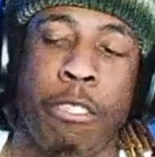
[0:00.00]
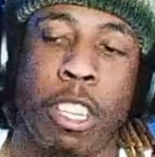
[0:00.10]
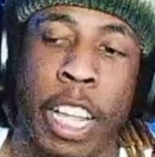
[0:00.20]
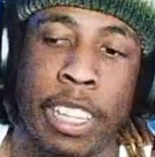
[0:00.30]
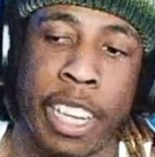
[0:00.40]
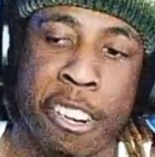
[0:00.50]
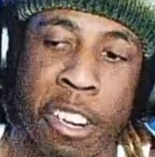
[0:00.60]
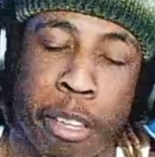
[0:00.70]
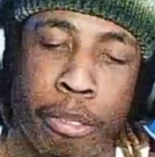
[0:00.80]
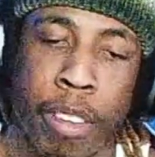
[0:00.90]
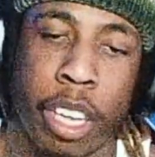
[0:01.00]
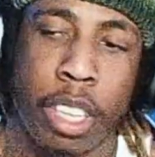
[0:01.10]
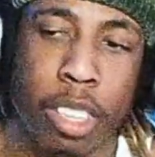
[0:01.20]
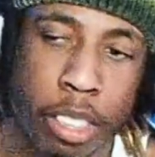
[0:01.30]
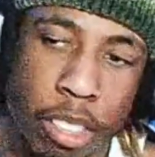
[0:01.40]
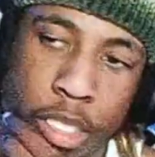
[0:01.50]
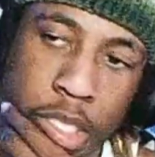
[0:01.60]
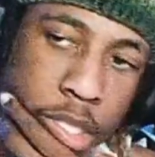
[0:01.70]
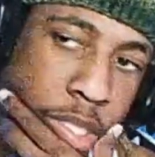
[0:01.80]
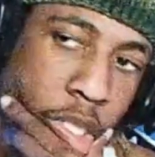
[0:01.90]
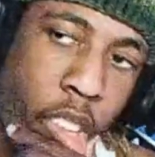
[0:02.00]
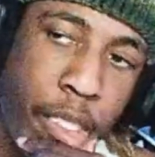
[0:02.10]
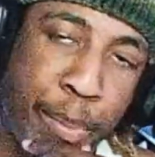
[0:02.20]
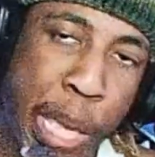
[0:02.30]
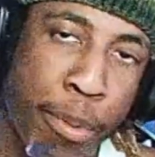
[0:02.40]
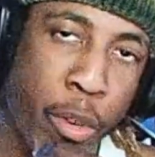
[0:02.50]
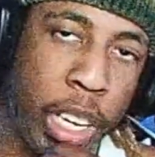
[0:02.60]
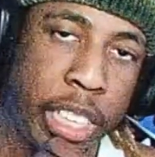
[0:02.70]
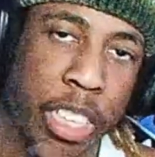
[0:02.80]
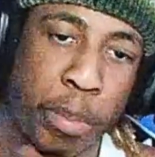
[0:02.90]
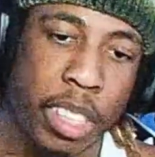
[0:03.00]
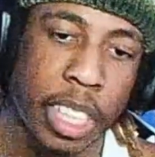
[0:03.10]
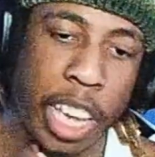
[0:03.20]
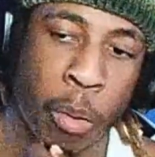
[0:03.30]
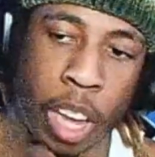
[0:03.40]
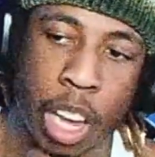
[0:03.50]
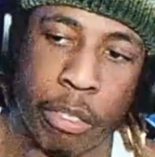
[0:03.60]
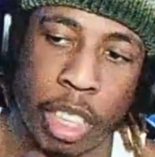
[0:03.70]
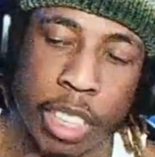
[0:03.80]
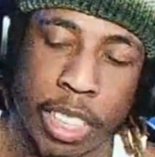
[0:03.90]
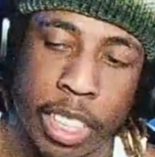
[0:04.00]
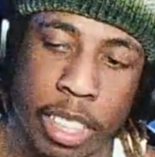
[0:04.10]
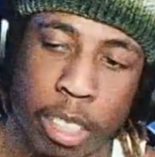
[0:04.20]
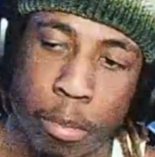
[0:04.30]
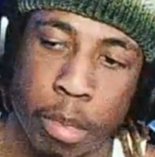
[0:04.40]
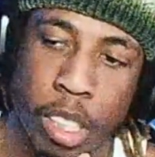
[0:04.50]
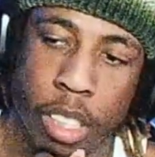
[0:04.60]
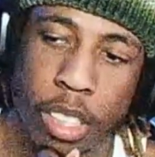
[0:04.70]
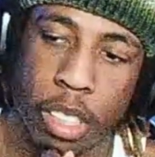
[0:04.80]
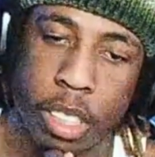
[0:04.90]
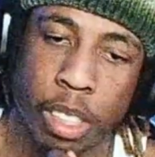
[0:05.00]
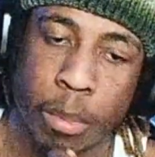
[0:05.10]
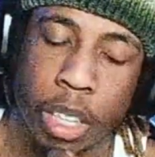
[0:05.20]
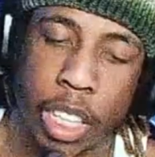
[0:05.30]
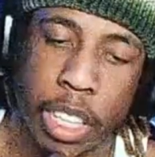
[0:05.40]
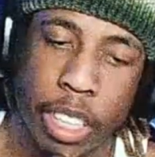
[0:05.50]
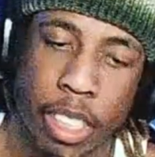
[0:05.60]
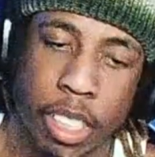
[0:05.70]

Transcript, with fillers: know like the internet fake, and people really just be saying whatever just to get some some clicks